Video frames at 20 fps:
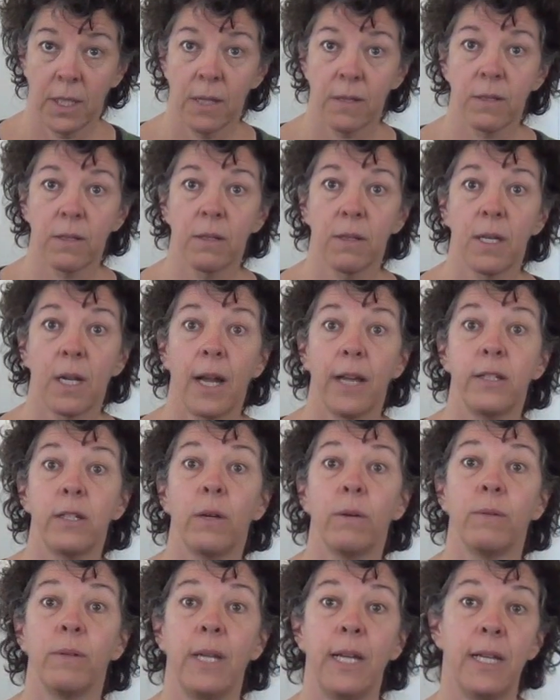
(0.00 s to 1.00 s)
so that I
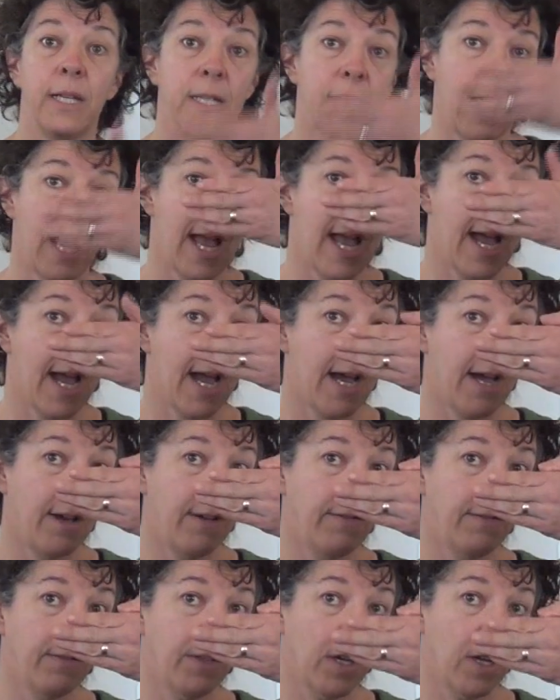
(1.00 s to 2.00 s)
don't need to
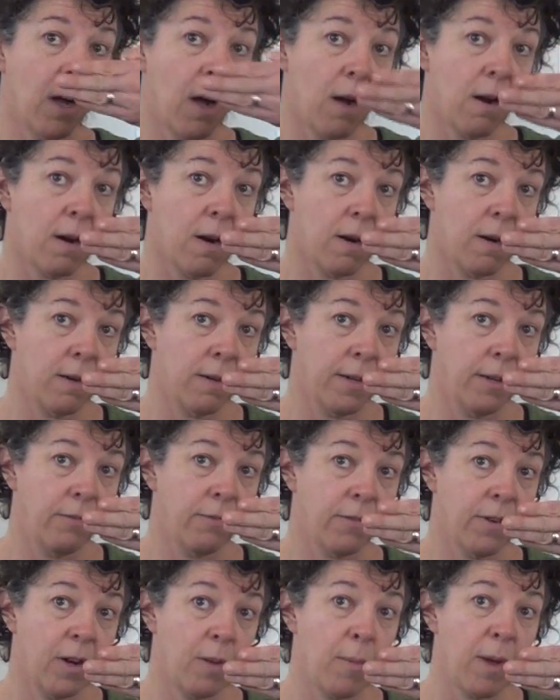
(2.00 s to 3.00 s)
have the card in
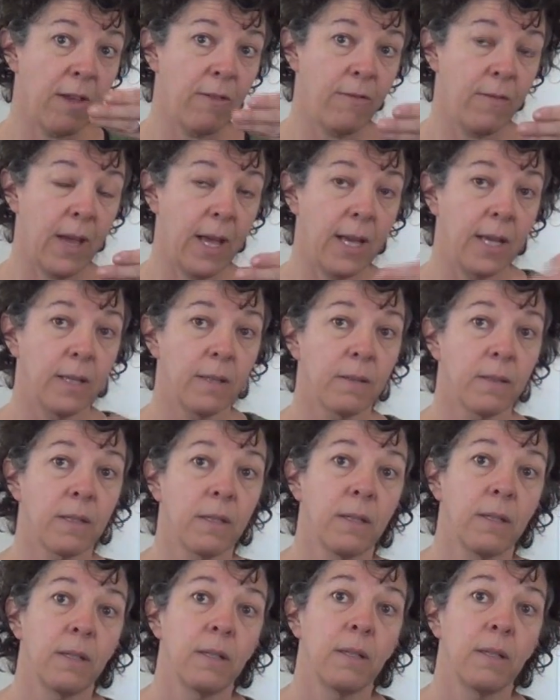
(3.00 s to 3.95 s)
front of my face.